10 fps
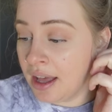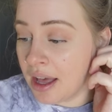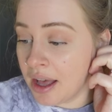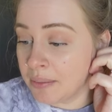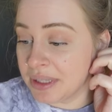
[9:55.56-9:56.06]

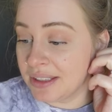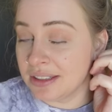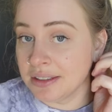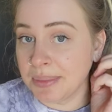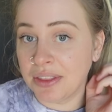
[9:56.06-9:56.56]
Um, but
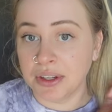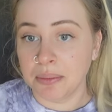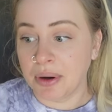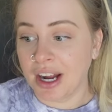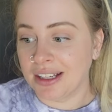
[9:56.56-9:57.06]
this is my
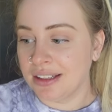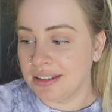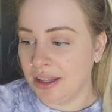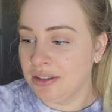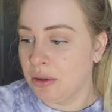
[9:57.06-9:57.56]
third
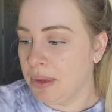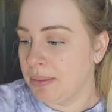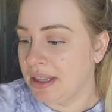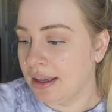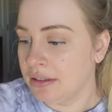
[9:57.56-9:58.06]
pregnancy, so
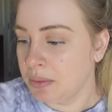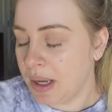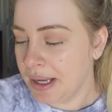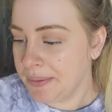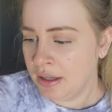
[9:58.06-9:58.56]
maybe that's
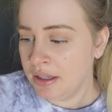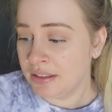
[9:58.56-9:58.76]
why.